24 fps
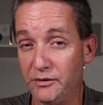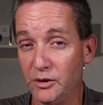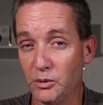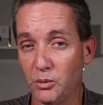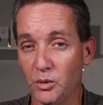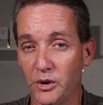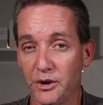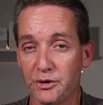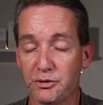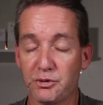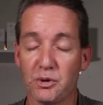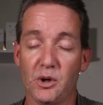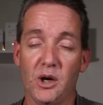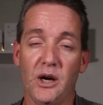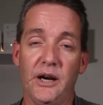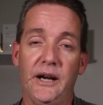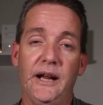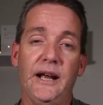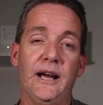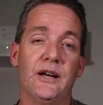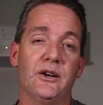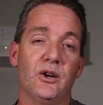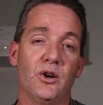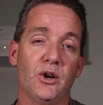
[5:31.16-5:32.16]
if you want to try
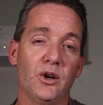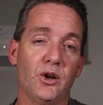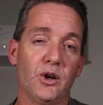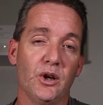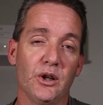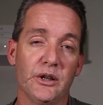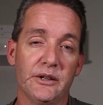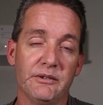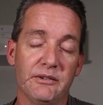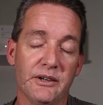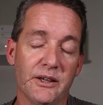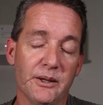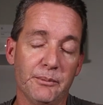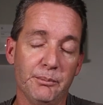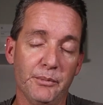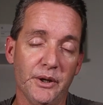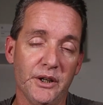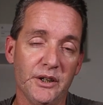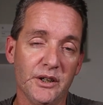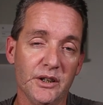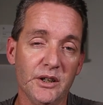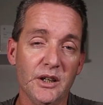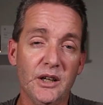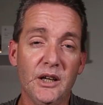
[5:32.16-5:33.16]
it out, I highly
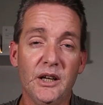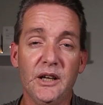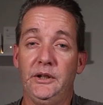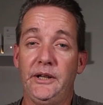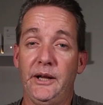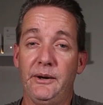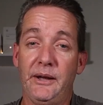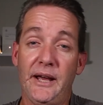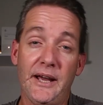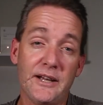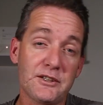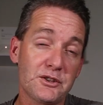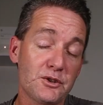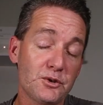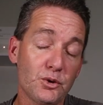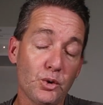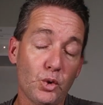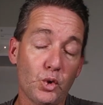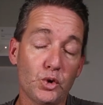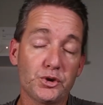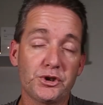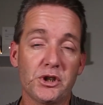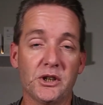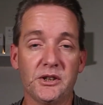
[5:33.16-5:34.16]
recommend it. Now Action
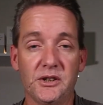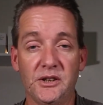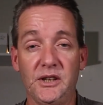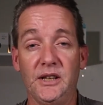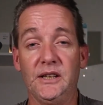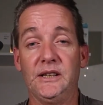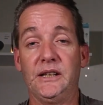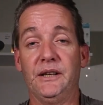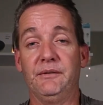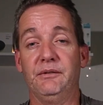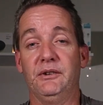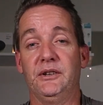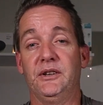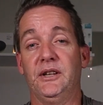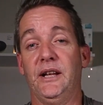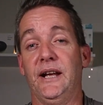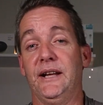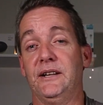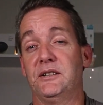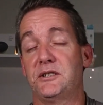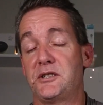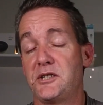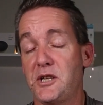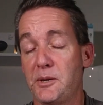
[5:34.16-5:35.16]
Launcher did give it
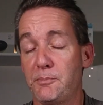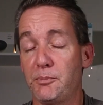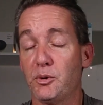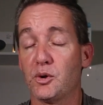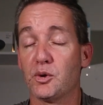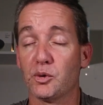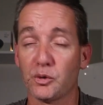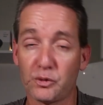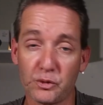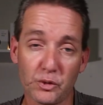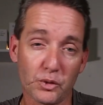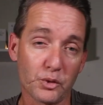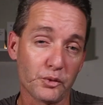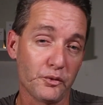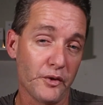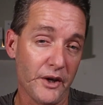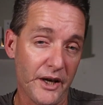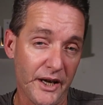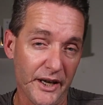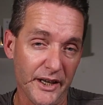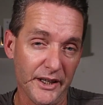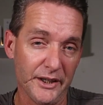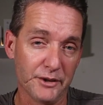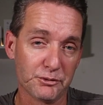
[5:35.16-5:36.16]
that typical sort of
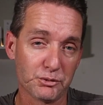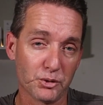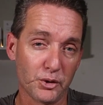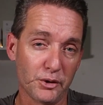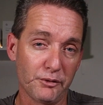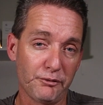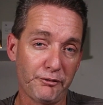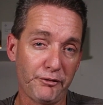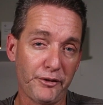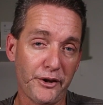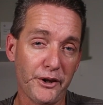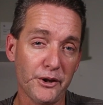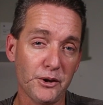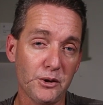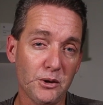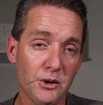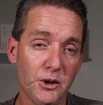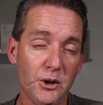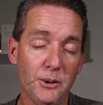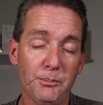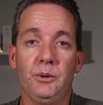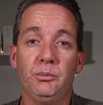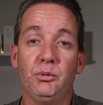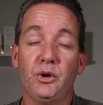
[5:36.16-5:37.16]
Android
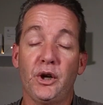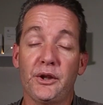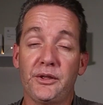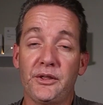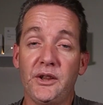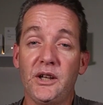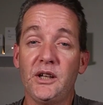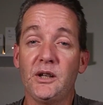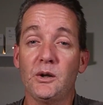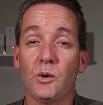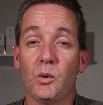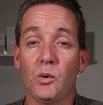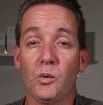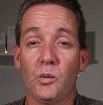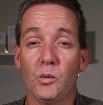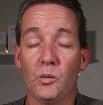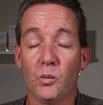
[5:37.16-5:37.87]
feel, but I think